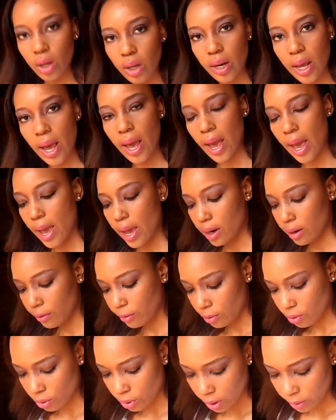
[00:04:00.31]
the third
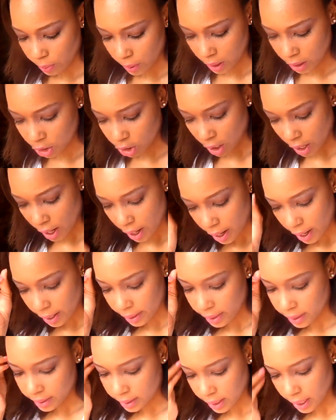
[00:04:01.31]
and fourth
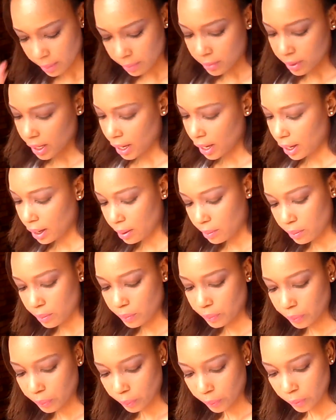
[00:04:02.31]
picture at the same
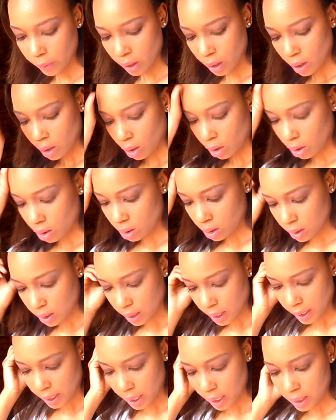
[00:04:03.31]
time.
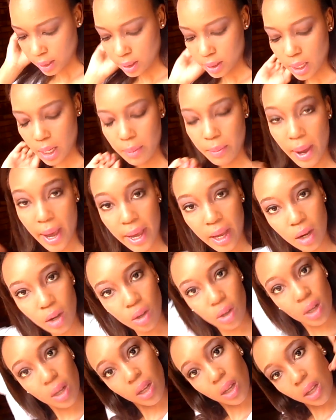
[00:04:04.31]
Because again, same
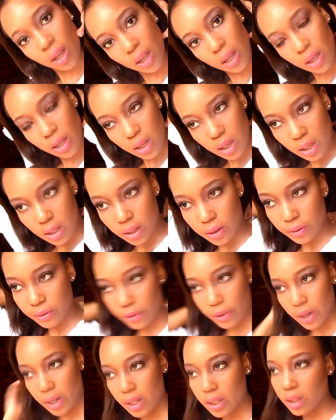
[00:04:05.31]
eye look,
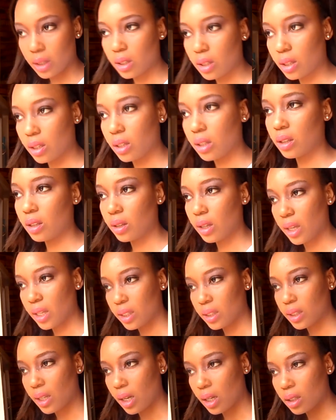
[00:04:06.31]
different
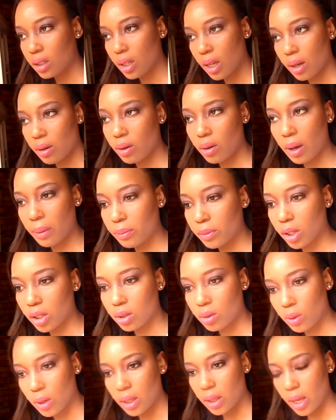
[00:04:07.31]
hairstyles. I'm
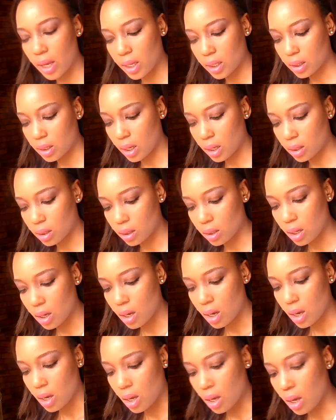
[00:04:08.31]
not doing the hairstyles.
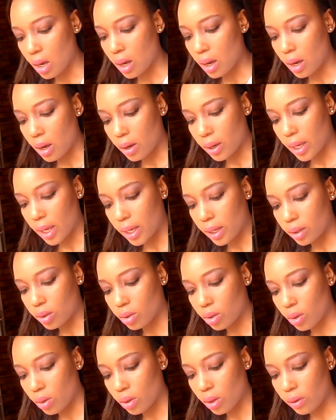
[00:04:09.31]
Okay,
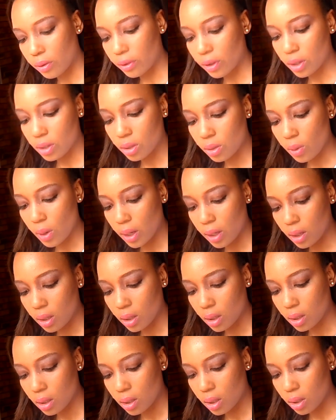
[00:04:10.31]
so the first
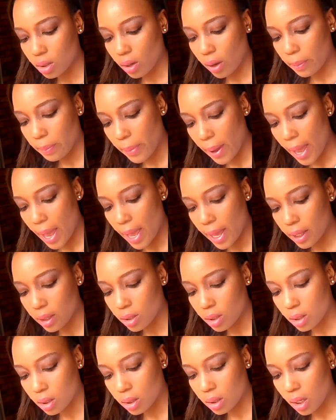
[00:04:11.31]
one, she's got
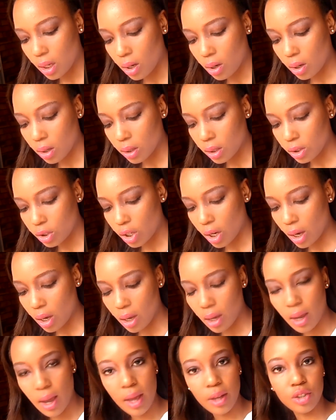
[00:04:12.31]
bangs, she's sitting on the
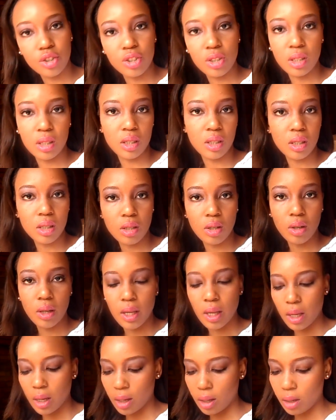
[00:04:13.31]
chair, and she's
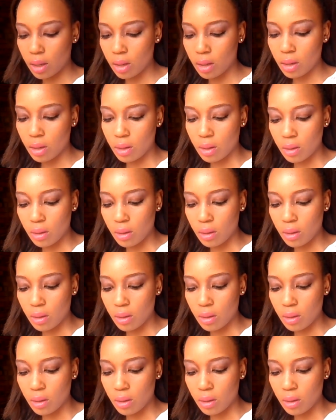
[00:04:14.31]
just looking,